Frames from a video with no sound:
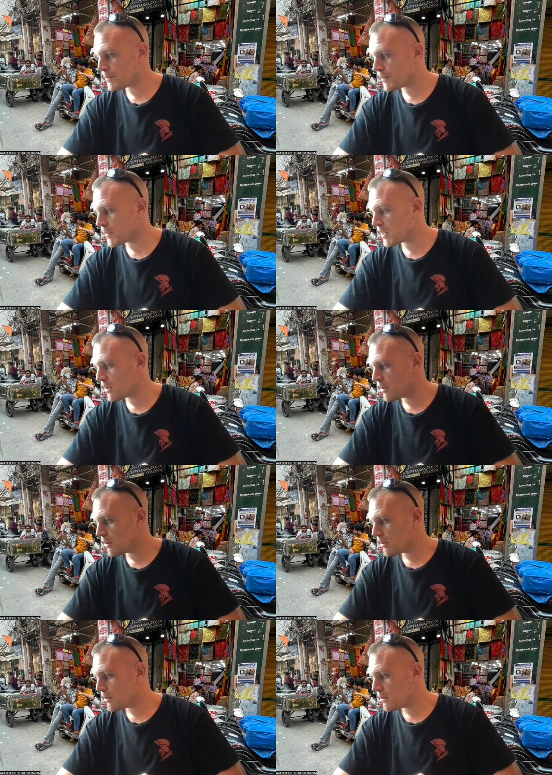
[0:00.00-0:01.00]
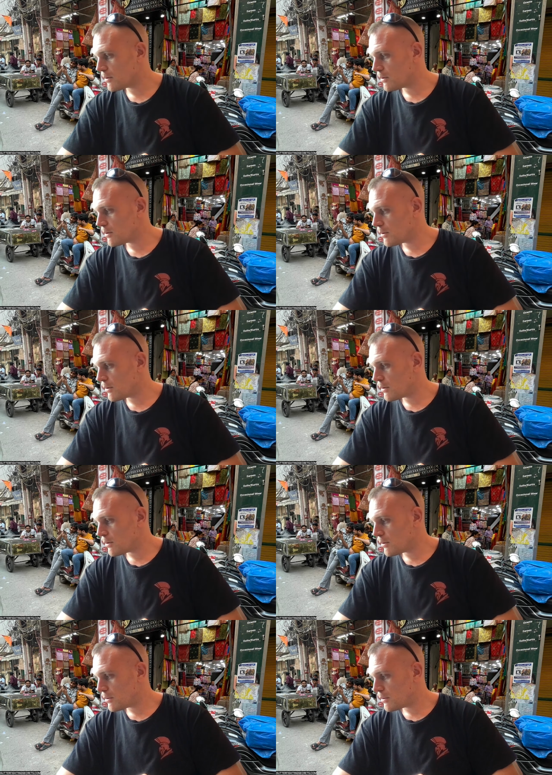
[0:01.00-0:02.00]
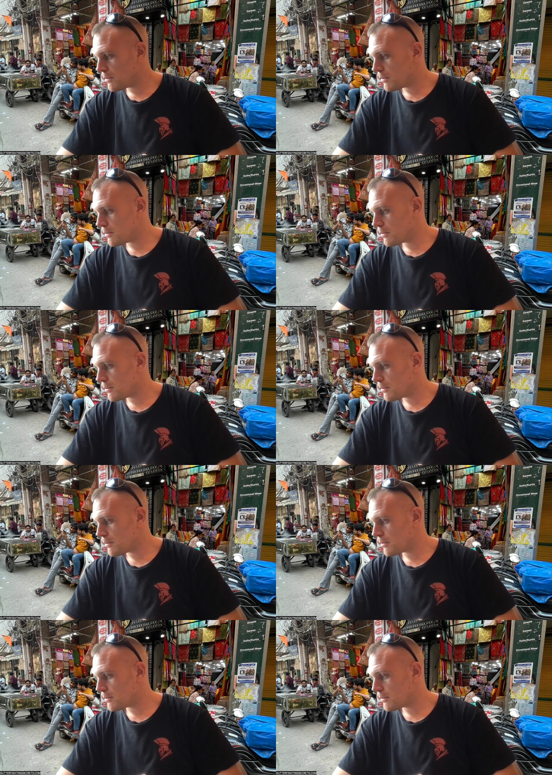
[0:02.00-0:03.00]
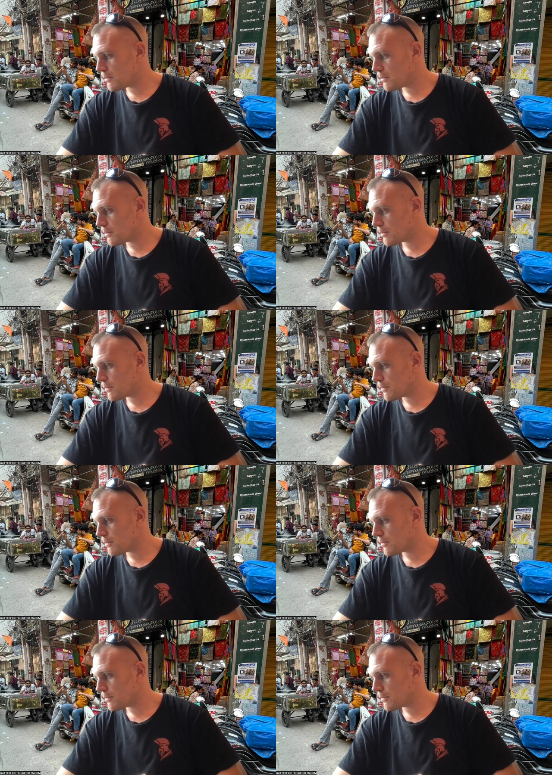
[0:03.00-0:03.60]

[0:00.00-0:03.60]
(no one is talking)